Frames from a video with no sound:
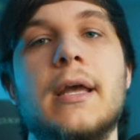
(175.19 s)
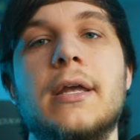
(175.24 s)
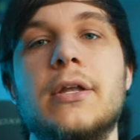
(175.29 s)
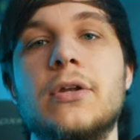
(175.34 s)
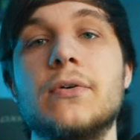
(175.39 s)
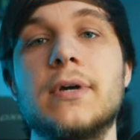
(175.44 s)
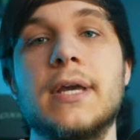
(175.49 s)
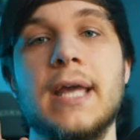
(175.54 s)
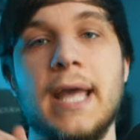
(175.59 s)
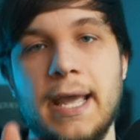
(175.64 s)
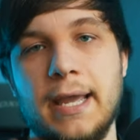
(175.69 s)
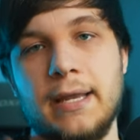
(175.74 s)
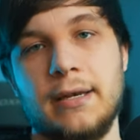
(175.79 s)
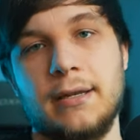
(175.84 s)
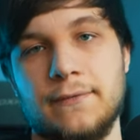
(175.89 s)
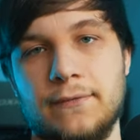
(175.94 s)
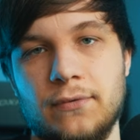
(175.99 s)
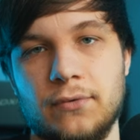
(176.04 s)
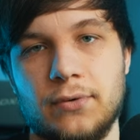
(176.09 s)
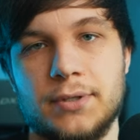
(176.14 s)
You can
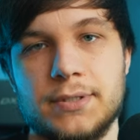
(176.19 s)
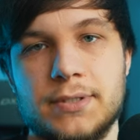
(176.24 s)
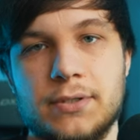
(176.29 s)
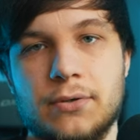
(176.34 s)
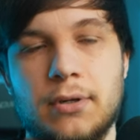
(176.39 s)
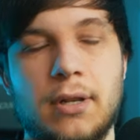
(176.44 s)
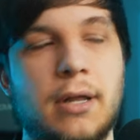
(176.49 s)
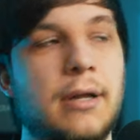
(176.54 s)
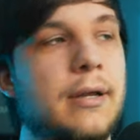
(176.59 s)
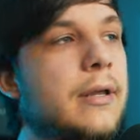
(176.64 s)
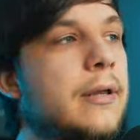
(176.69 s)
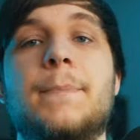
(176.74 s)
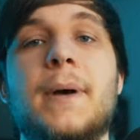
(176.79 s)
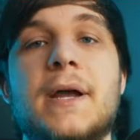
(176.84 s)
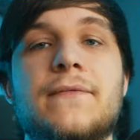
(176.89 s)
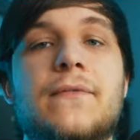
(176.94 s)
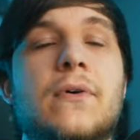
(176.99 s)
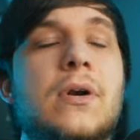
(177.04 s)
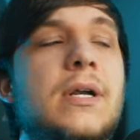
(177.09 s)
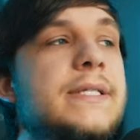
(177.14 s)
influence your luck by,
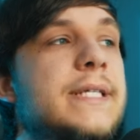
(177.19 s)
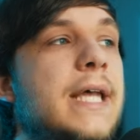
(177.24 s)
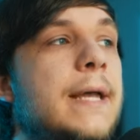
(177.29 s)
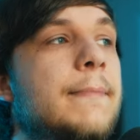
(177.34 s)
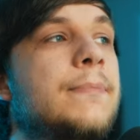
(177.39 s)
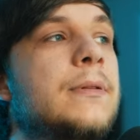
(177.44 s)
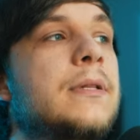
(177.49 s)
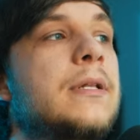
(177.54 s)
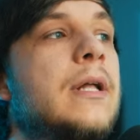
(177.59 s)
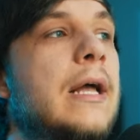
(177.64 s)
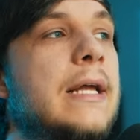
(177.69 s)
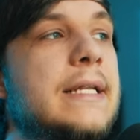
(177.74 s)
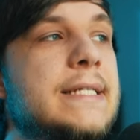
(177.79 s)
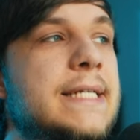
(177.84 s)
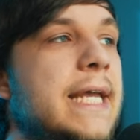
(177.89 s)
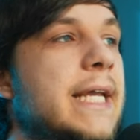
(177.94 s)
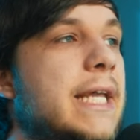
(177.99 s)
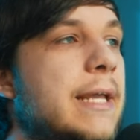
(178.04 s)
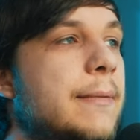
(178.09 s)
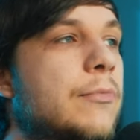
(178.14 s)
for example,
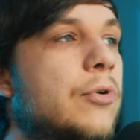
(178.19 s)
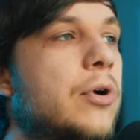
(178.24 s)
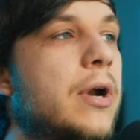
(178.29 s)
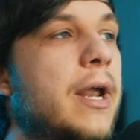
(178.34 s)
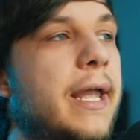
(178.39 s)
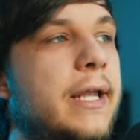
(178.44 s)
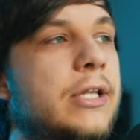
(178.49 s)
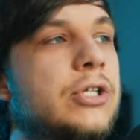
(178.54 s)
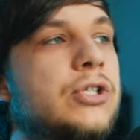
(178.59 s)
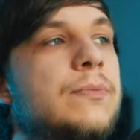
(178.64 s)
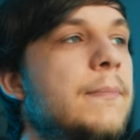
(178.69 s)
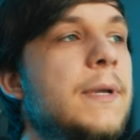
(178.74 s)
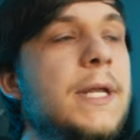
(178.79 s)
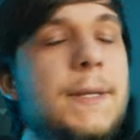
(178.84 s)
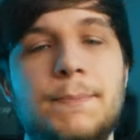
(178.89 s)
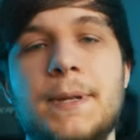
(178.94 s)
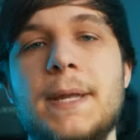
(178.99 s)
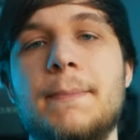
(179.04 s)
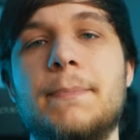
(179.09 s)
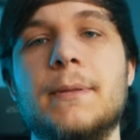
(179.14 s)
taking more action,
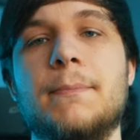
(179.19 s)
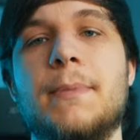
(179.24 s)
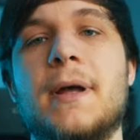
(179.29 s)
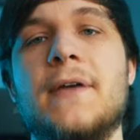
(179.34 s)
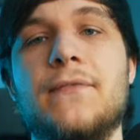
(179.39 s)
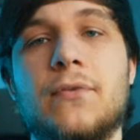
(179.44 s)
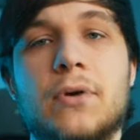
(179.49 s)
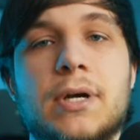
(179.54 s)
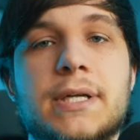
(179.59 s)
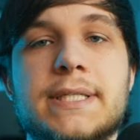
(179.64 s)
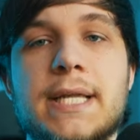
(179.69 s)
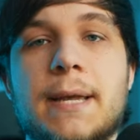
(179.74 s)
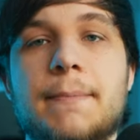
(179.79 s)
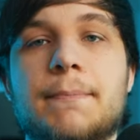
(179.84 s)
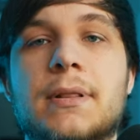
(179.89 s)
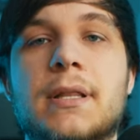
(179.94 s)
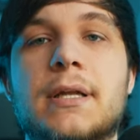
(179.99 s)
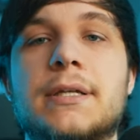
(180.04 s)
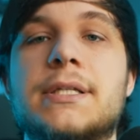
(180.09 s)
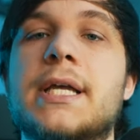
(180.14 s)
meet people by, for
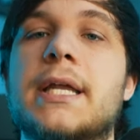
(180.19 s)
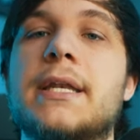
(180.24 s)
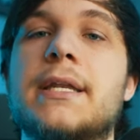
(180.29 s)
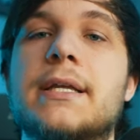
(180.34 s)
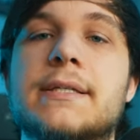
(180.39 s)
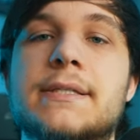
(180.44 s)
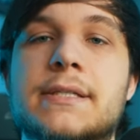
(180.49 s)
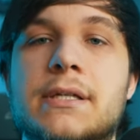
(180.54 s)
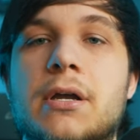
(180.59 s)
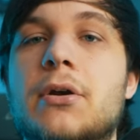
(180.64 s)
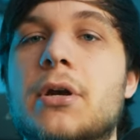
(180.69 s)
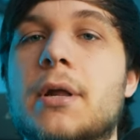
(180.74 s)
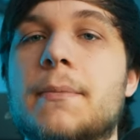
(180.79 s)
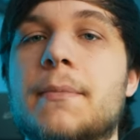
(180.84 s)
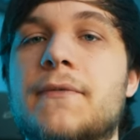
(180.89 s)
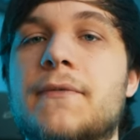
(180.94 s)
example, attending startup